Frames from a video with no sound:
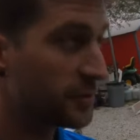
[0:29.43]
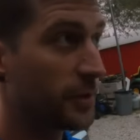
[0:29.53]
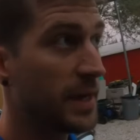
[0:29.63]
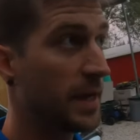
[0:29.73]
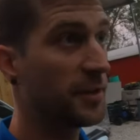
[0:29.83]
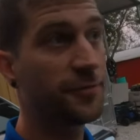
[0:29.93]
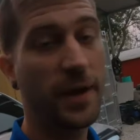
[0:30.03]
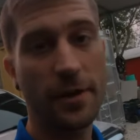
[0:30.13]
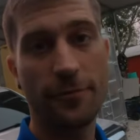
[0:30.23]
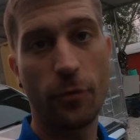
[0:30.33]
So yeah, it's
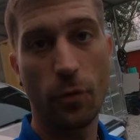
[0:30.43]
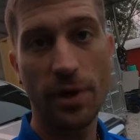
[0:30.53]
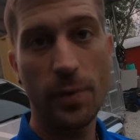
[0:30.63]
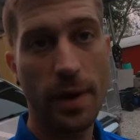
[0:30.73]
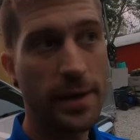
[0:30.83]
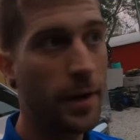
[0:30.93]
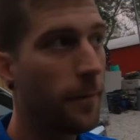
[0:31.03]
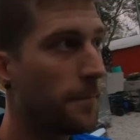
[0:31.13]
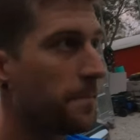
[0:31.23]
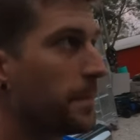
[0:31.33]
five forty right
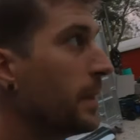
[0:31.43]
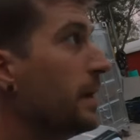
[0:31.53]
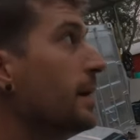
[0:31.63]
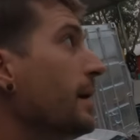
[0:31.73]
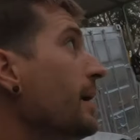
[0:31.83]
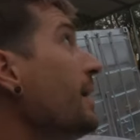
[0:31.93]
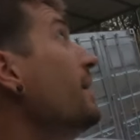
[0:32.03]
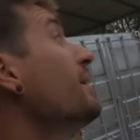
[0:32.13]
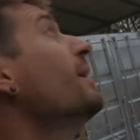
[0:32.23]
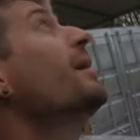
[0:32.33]
now,
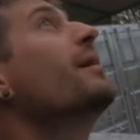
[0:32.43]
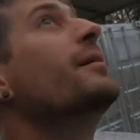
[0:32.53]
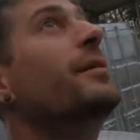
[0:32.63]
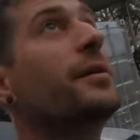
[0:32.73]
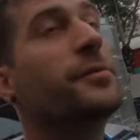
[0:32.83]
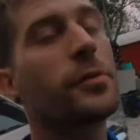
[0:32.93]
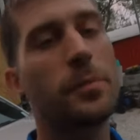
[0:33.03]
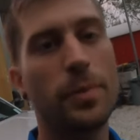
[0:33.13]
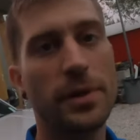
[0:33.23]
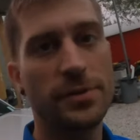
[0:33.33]
and uh, it's
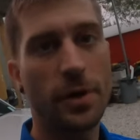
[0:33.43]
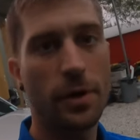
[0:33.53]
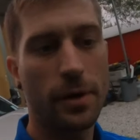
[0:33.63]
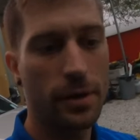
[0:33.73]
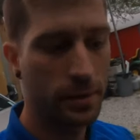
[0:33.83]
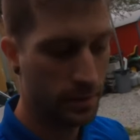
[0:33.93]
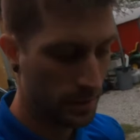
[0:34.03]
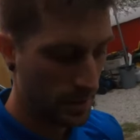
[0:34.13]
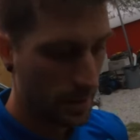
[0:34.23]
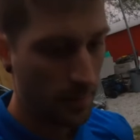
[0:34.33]
looking pretty dark,
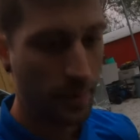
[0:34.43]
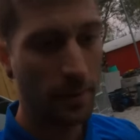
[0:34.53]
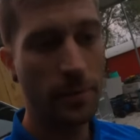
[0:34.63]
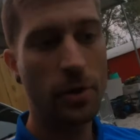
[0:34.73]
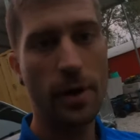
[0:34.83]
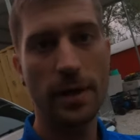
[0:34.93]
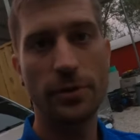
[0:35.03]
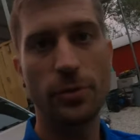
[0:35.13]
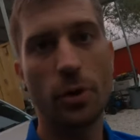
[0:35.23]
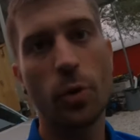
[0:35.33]
but I'm gonna go ahead
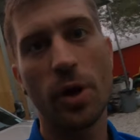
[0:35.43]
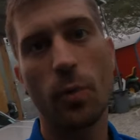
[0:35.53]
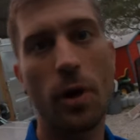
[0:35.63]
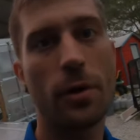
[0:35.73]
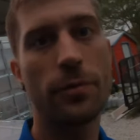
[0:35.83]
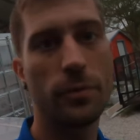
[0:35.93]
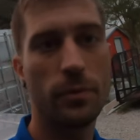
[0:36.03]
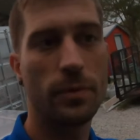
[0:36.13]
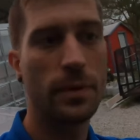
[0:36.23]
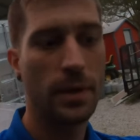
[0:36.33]
and do a quick
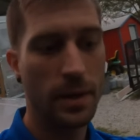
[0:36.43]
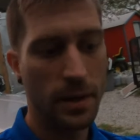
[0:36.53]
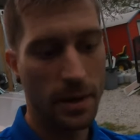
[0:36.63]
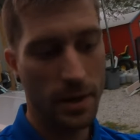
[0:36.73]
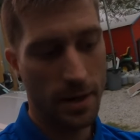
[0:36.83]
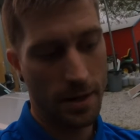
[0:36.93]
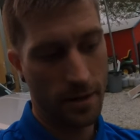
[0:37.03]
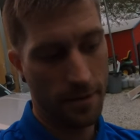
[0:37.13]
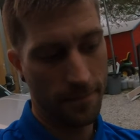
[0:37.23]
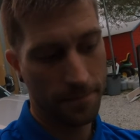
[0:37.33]
walkthrough.
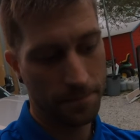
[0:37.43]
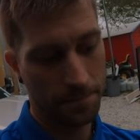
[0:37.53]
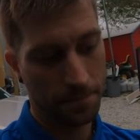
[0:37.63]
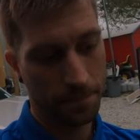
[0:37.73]
Um,